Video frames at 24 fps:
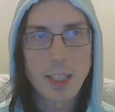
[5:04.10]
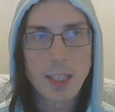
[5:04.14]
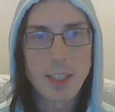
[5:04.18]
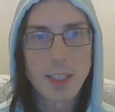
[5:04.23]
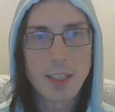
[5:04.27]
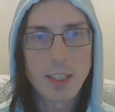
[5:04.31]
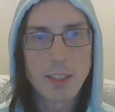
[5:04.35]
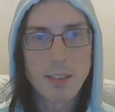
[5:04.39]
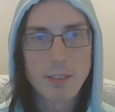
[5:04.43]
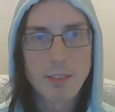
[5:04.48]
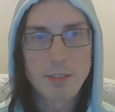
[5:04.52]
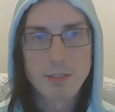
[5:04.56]
it,
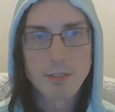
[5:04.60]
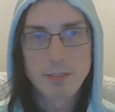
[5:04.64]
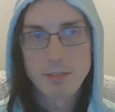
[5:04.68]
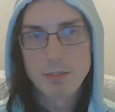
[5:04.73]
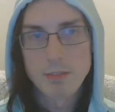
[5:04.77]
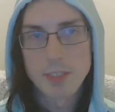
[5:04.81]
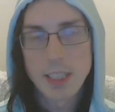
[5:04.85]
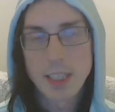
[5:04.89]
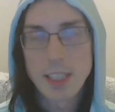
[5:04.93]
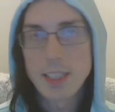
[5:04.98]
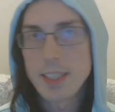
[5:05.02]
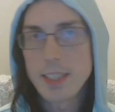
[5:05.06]

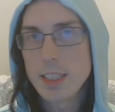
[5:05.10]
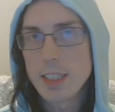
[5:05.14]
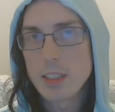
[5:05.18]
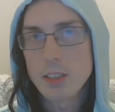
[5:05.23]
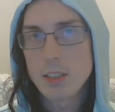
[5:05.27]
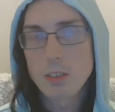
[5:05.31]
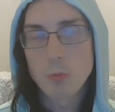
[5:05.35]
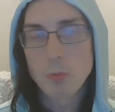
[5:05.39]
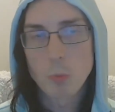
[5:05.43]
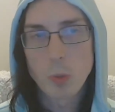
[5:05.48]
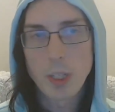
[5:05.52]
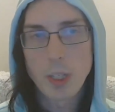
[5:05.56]
at
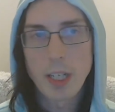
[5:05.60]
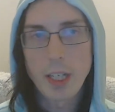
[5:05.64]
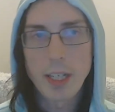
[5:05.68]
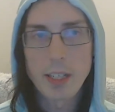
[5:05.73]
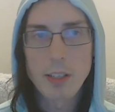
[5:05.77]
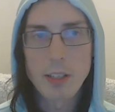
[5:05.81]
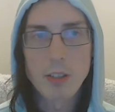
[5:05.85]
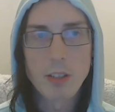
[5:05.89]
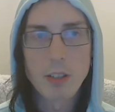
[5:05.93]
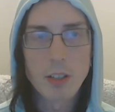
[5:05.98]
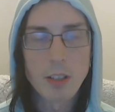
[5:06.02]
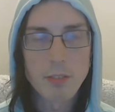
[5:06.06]
least what I
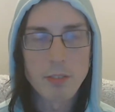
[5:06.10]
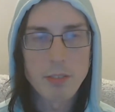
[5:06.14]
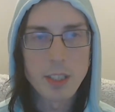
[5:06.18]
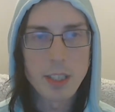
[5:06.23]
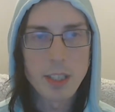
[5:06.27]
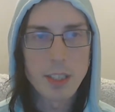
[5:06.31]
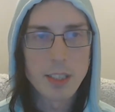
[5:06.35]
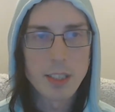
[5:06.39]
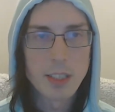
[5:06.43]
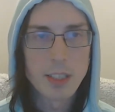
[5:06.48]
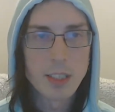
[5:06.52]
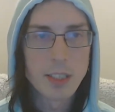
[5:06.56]
know of
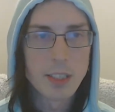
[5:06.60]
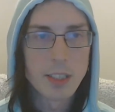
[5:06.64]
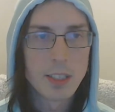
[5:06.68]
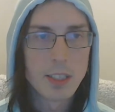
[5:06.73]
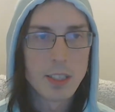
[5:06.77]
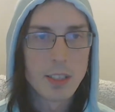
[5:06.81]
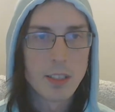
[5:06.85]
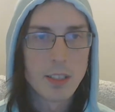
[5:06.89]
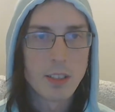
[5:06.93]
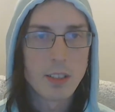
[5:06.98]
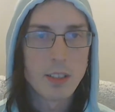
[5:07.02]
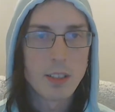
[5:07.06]
it.
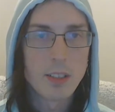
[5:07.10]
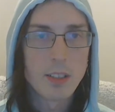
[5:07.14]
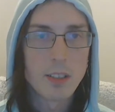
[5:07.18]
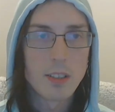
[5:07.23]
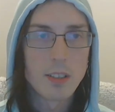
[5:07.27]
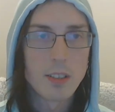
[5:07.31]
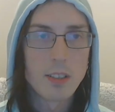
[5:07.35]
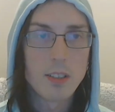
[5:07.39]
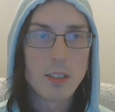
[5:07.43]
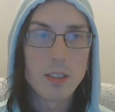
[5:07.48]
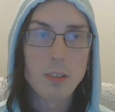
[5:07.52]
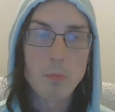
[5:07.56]

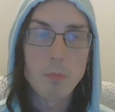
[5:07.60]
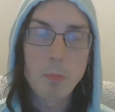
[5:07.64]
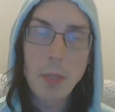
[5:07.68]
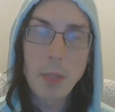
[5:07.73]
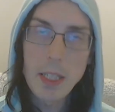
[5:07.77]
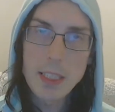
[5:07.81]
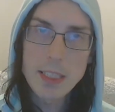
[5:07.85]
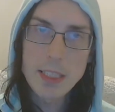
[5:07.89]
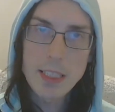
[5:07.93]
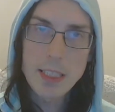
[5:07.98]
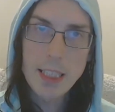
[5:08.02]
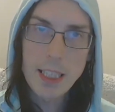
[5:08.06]

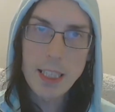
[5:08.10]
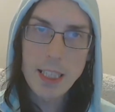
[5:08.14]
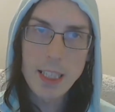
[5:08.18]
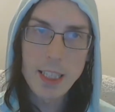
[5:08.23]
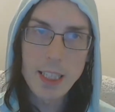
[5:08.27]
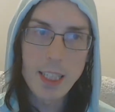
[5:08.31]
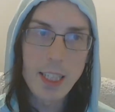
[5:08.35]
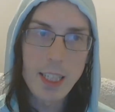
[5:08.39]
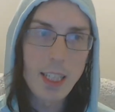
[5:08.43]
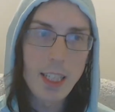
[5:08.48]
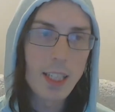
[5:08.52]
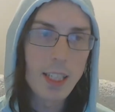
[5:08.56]

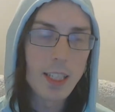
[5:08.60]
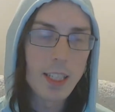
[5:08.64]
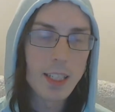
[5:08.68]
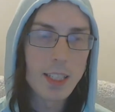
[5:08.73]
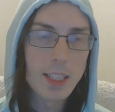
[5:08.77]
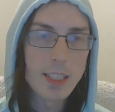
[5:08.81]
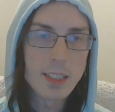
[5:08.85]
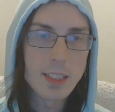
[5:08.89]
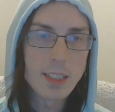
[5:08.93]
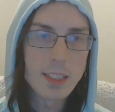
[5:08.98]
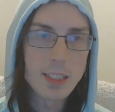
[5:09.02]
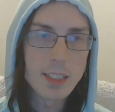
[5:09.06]
basically
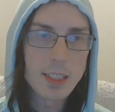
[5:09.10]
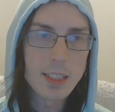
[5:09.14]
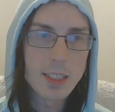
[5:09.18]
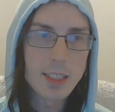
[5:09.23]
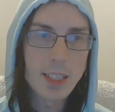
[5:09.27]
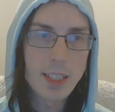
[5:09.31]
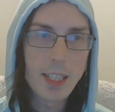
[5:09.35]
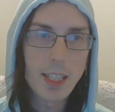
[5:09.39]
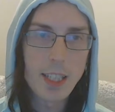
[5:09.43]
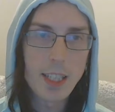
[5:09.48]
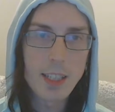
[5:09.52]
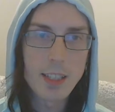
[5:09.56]
it's
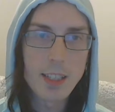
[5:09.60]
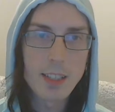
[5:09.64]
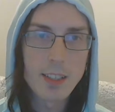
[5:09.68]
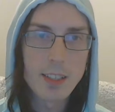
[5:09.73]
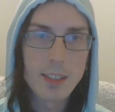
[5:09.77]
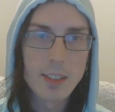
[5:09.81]
like